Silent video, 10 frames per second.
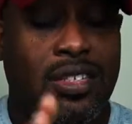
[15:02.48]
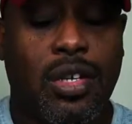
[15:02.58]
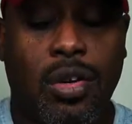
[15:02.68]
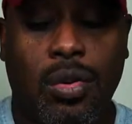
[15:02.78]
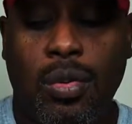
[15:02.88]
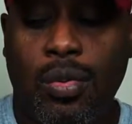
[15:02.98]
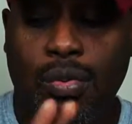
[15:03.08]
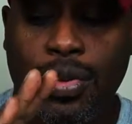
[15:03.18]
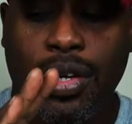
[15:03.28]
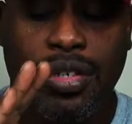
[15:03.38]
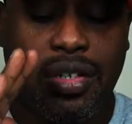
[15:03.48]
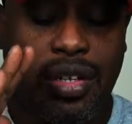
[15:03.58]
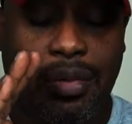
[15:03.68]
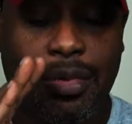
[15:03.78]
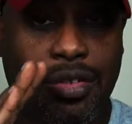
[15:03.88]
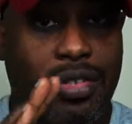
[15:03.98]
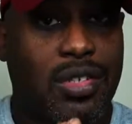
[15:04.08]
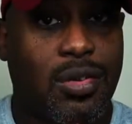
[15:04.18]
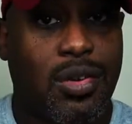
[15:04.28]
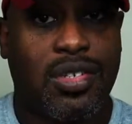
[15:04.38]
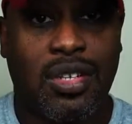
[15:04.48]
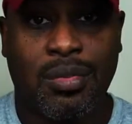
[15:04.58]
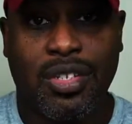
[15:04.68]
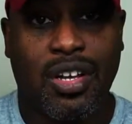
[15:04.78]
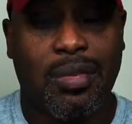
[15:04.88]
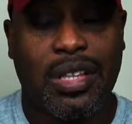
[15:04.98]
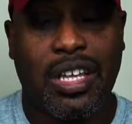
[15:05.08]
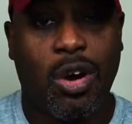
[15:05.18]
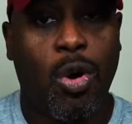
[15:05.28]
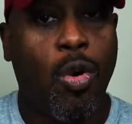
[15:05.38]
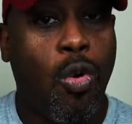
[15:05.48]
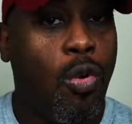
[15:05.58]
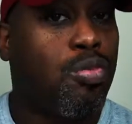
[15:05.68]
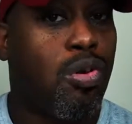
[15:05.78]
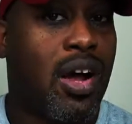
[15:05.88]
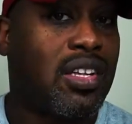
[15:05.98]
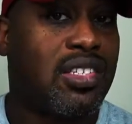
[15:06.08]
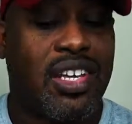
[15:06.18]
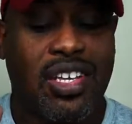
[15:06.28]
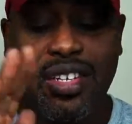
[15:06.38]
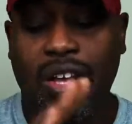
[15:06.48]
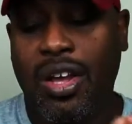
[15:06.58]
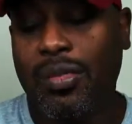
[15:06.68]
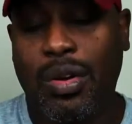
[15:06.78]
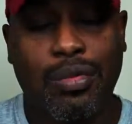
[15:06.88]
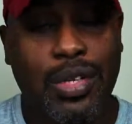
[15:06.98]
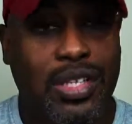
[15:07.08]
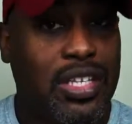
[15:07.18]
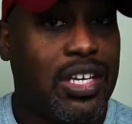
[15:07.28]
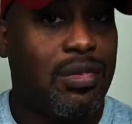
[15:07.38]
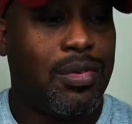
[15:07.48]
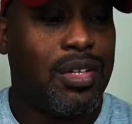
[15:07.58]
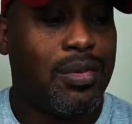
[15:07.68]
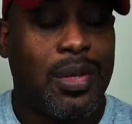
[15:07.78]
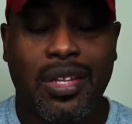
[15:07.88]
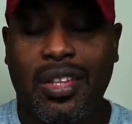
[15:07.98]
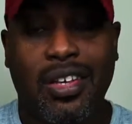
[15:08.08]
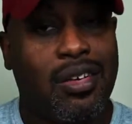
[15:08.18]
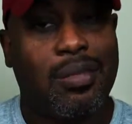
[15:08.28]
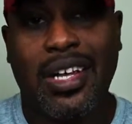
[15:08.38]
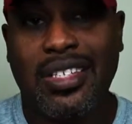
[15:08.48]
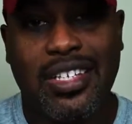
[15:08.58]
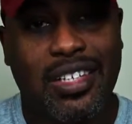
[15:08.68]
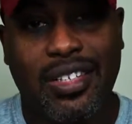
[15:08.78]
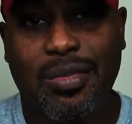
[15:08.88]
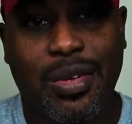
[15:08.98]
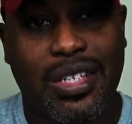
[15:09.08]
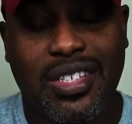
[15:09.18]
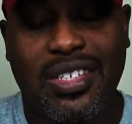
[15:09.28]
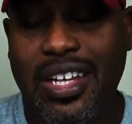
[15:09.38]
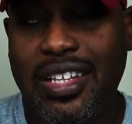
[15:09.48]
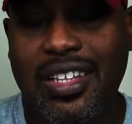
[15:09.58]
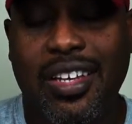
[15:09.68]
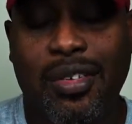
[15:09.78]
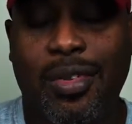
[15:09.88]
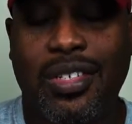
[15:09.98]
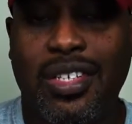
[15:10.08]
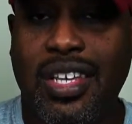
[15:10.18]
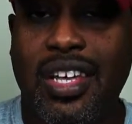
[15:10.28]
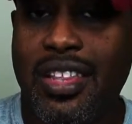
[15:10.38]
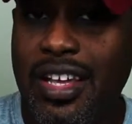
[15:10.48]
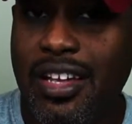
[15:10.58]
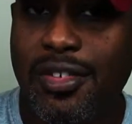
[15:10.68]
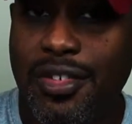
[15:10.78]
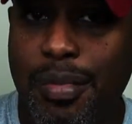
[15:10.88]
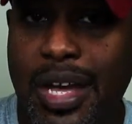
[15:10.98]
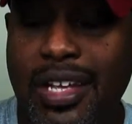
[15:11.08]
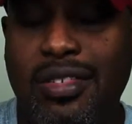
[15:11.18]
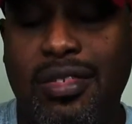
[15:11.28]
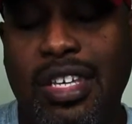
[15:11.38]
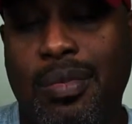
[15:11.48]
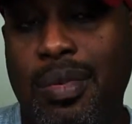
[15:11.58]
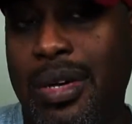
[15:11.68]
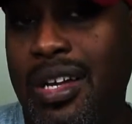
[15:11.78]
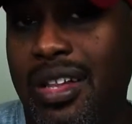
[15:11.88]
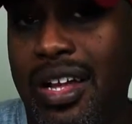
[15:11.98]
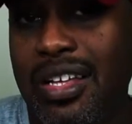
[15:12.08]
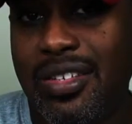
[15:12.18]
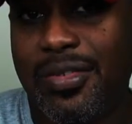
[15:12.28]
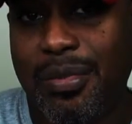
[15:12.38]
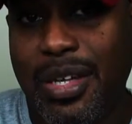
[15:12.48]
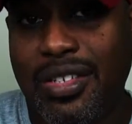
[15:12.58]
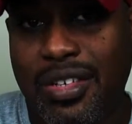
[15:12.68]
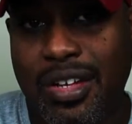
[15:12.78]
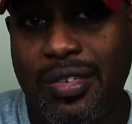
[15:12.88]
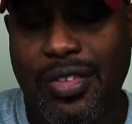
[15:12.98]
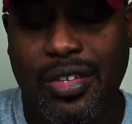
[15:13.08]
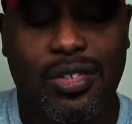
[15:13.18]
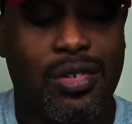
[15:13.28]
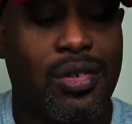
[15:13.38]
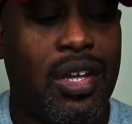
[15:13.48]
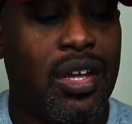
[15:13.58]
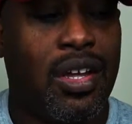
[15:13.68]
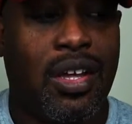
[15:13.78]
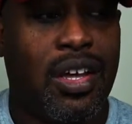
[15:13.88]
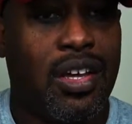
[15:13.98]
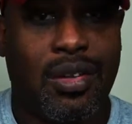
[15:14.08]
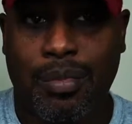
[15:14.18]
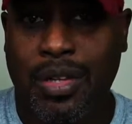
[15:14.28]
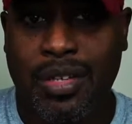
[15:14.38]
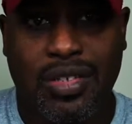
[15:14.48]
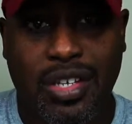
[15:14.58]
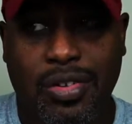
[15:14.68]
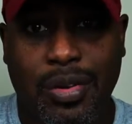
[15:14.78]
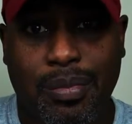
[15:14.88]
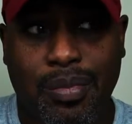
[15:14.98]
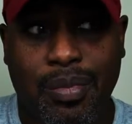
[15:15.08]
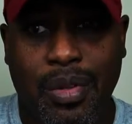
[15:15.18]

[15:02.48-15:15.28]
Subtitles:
So I'm gonna do this course. I'm gonna talk about that whole process, what we did with him. No, I'm not telling you what he's selling. Once again, that goes back to keeping my clients' information confidential and secret.